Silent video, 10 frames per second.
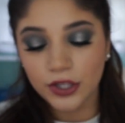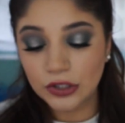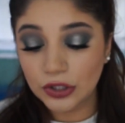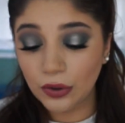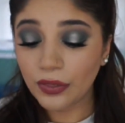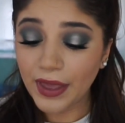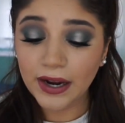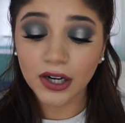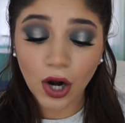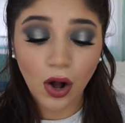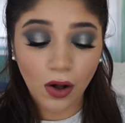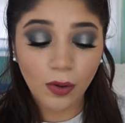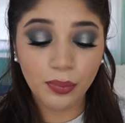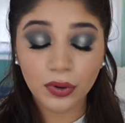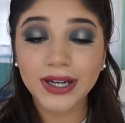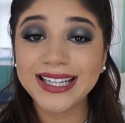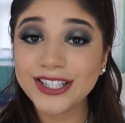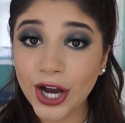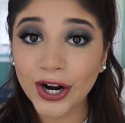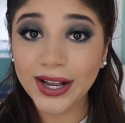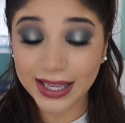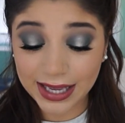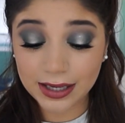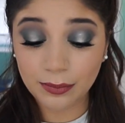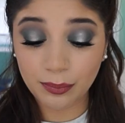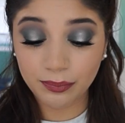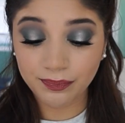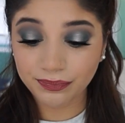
So they're all pretty dark and,